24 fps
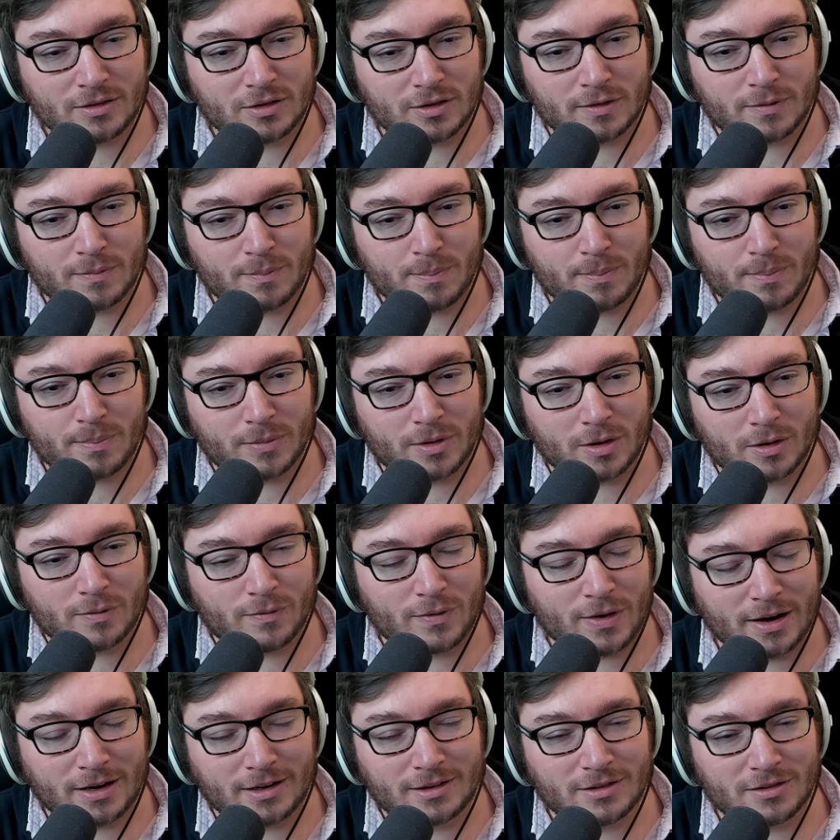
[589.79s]
Just
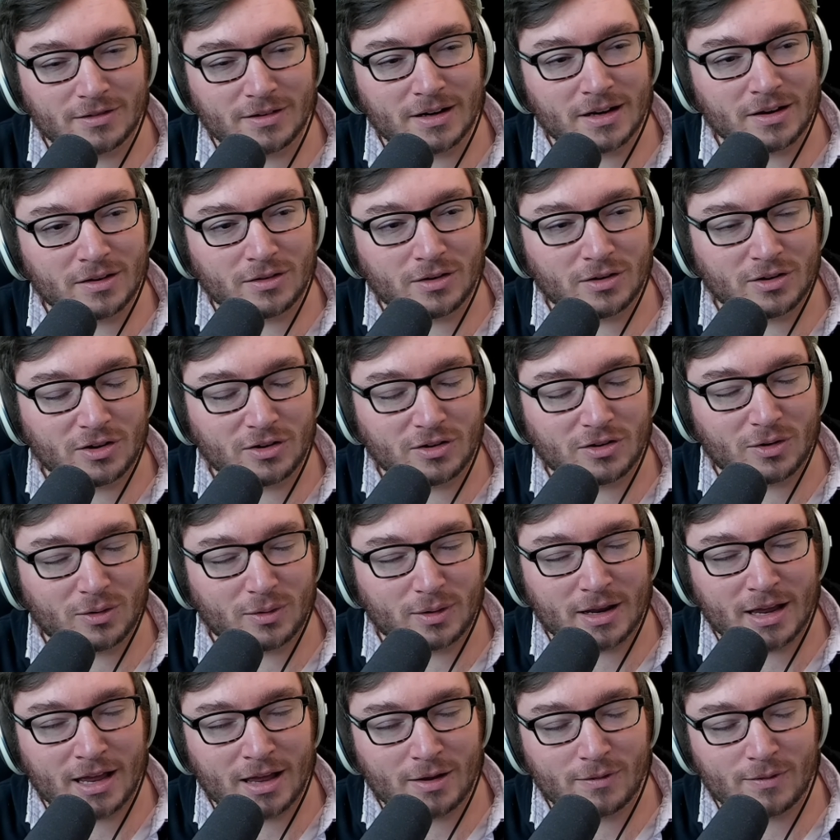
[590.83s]
factor in that you don't
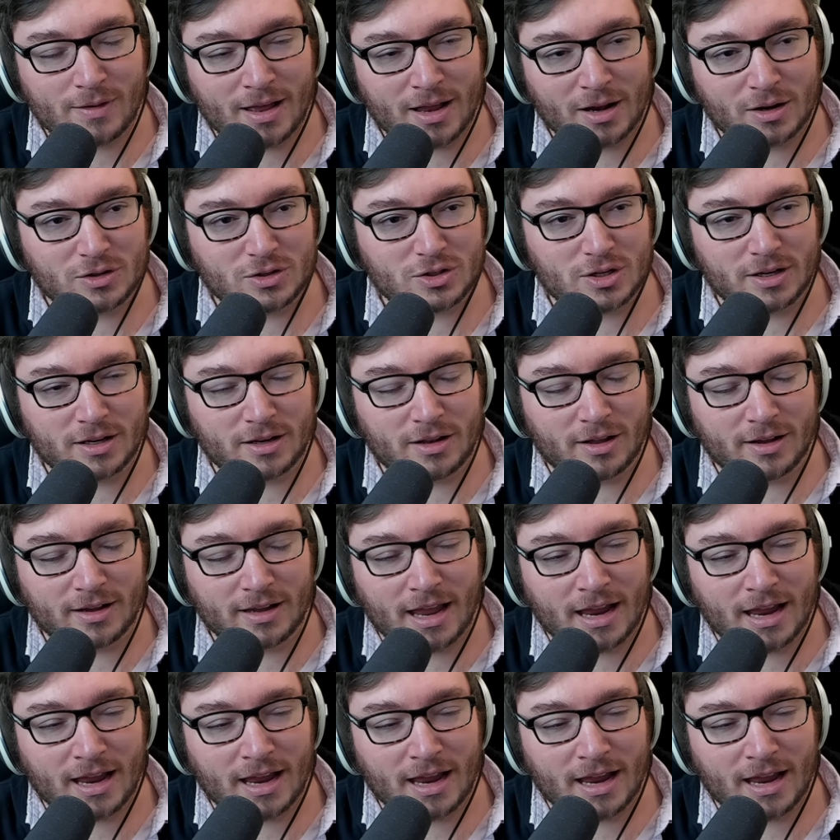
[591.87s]
have actually like